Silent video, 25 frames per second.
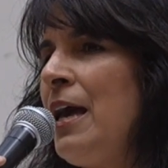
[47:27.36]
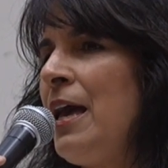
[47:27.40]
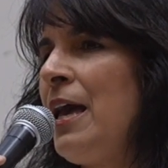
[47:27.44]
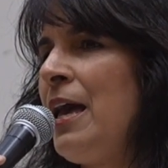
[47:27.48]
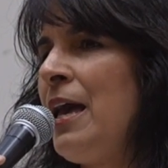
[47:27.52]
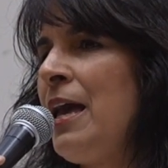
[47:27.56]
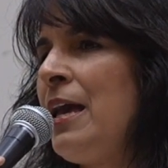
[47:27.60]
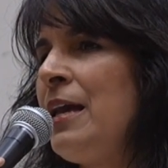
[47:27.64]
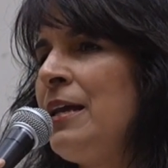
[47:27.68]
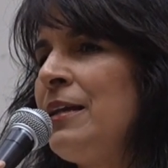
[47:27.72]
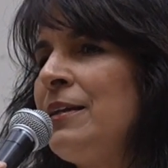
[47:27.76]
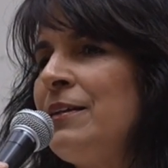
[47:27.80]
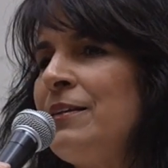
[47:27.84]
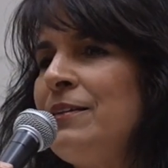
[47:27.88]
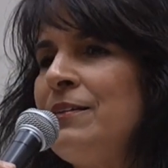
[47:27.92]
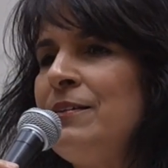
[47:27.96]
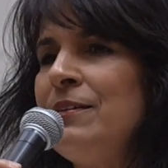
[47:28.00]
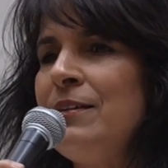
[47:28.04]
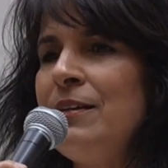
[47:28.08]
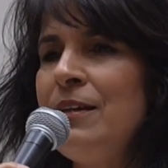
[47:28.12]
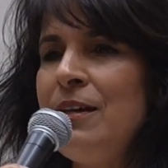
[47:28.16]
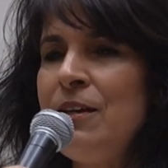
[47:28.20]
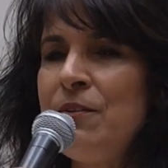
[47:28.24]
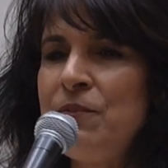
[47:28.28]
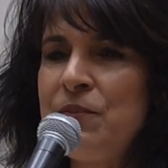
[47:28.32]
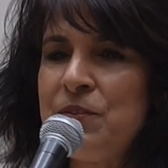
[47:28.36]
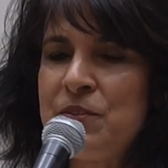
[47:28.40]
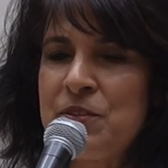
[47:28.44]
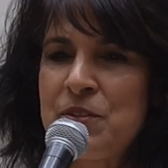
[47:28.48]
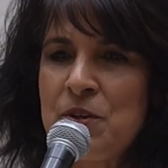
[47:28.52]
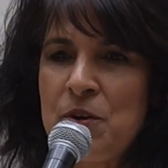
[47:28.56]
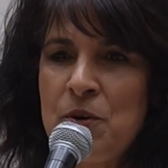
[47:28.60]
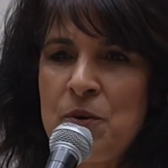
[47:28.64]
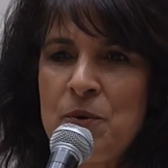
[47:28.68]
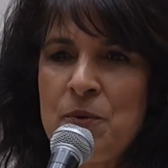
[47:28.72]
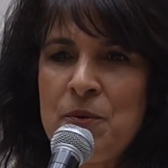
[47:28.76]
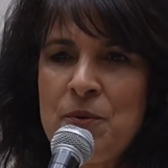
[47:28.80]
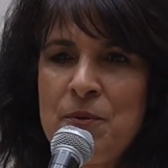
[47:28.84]
And if
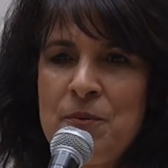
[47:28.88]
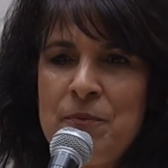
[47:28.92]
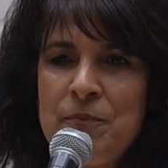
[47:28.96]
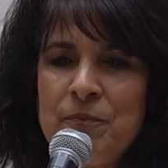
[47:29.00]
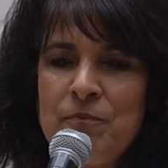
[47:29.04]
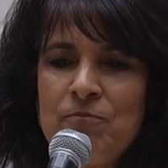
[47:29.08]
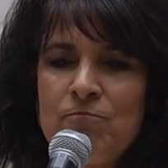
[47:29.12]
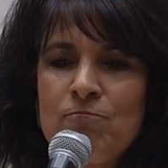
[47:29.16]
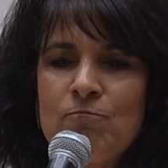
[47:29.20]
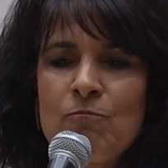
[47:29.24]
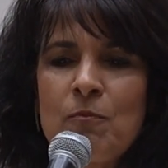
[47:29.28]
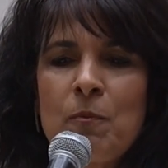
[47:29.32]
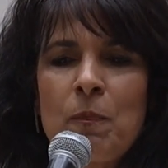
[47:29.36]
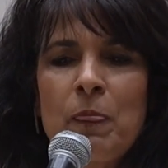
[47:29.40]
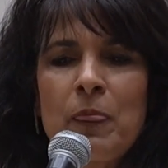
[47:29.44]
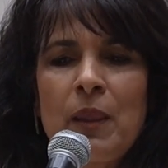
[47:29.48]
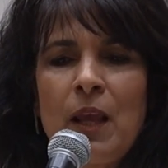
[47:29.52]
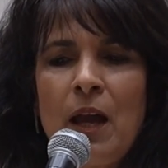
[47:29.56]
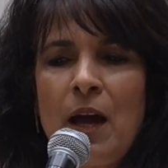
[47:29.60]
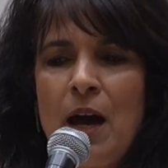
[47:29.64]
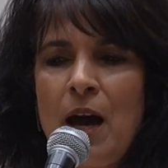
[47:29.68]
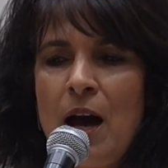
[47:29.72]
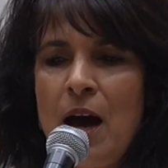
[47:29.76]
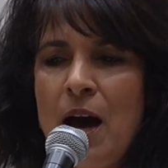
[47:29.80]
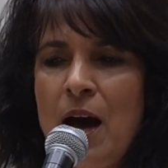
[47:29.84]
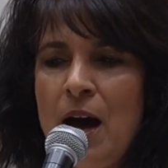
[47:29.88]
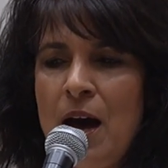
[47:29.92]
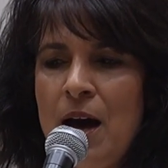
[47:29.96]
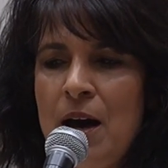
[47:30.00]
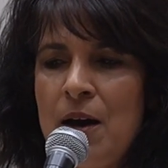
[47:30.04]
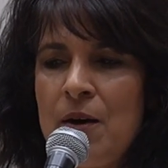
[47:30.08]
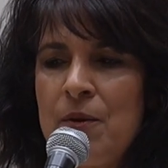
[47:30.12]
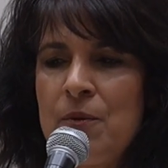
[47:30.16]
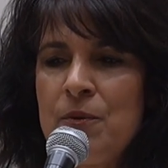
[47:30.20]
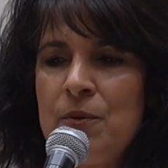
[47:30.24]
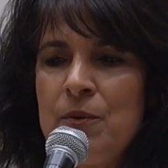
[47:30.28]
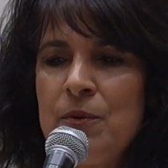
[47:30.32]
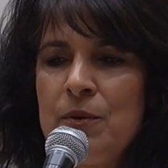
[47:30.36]
so,
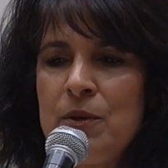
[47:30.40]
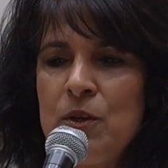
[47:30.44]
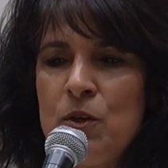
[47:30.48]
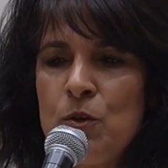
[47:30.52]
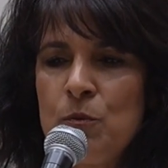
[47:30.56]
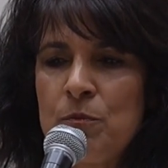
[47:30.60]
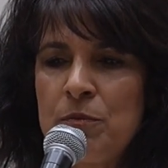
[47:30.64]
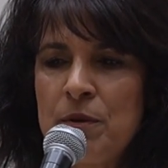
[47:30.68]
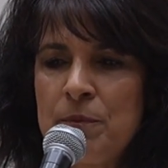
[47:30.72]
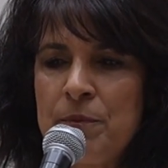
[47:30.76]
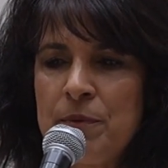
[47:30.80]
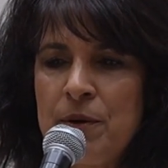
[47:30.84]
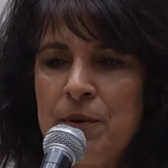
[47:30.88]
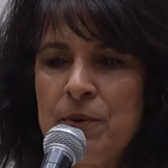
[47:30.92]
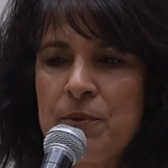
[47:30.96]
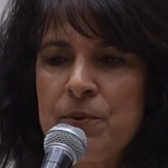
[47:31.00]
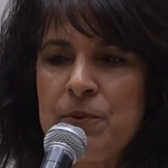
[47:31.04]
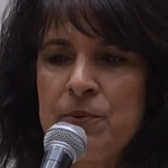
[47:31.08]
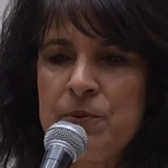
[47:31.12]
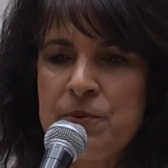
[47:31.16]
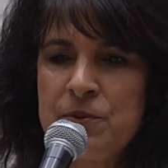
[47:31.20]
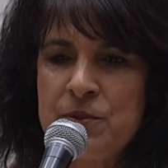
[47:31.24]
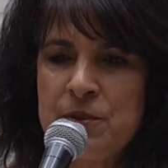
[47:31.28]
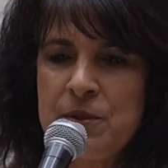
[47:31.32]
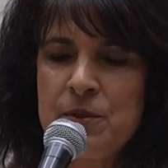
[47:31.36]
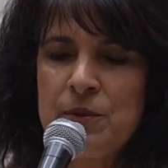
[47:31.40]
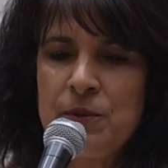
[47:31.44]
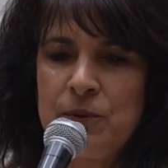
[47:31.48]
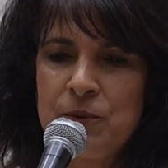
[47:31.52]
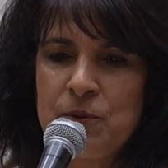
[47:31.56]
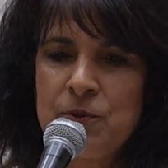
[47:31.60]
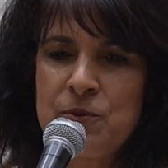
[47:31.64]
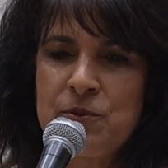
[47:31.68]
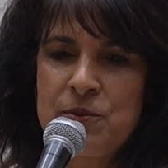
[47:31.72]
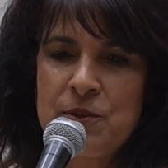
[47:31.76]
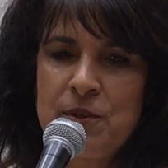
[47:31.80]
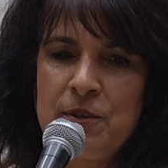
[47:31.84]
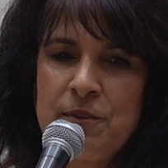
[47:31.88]
how you propose to
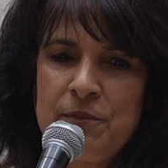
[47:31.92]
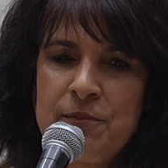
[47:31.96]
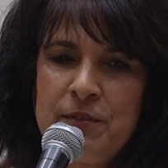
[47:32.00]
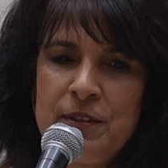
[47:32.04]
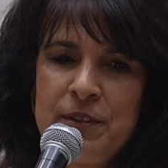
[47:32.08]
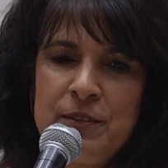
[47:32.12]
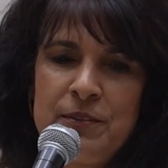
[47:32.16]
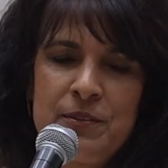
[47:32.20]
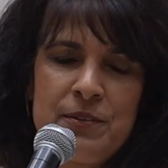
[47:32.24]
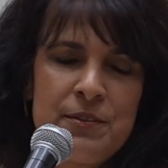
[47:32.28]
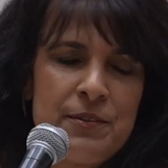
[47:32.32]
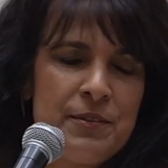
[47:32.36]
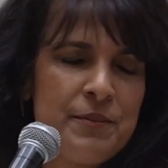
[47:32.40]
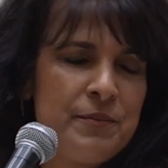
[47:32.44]
solve it?